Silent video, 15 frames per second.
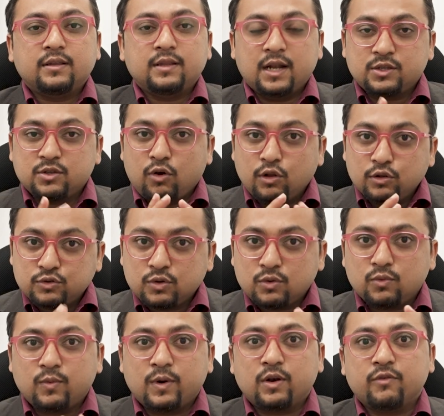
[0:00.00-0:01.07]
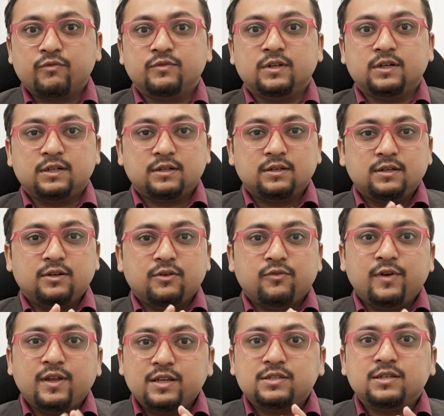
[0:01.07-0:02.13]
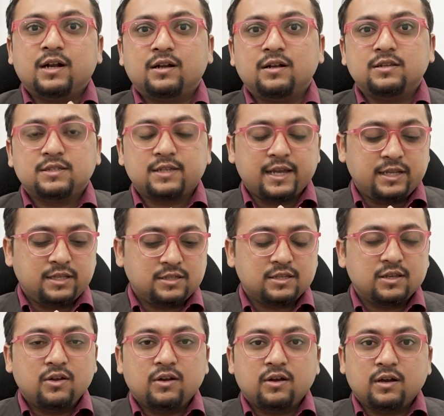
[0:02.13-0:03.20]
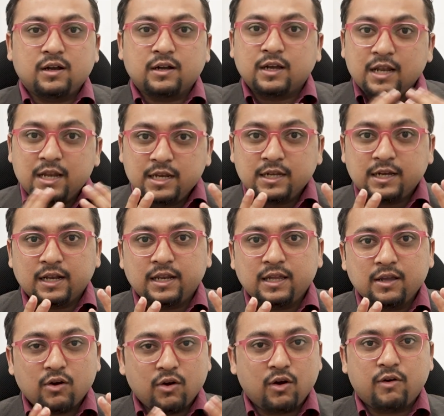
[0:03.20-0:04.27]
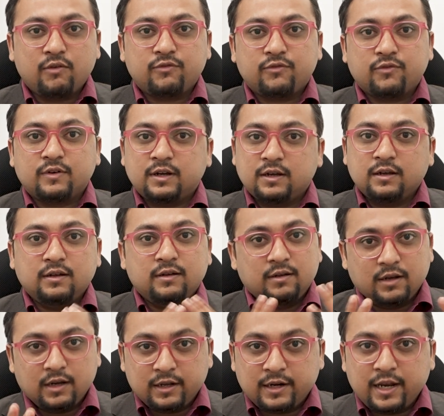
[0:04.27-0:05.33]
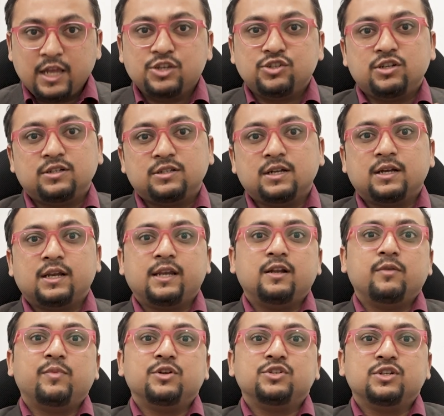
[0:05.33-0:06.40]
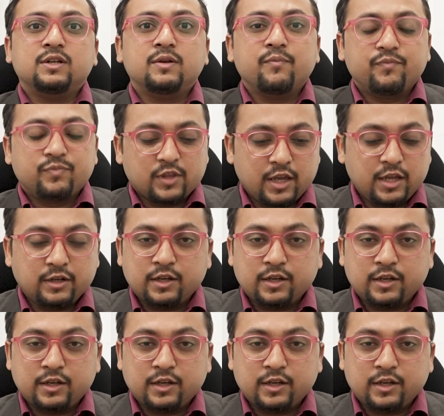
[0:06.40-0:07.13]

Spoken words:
That's also one of the very subtle signs clinically of raised intracranial pressure in